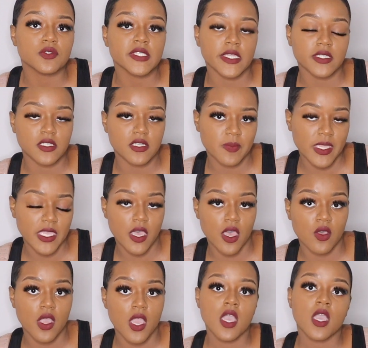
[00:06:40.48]
Santo
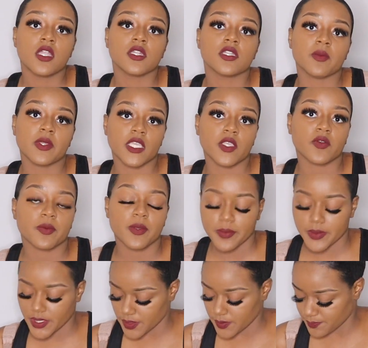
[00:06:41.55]
Domingo, Dominican Republic.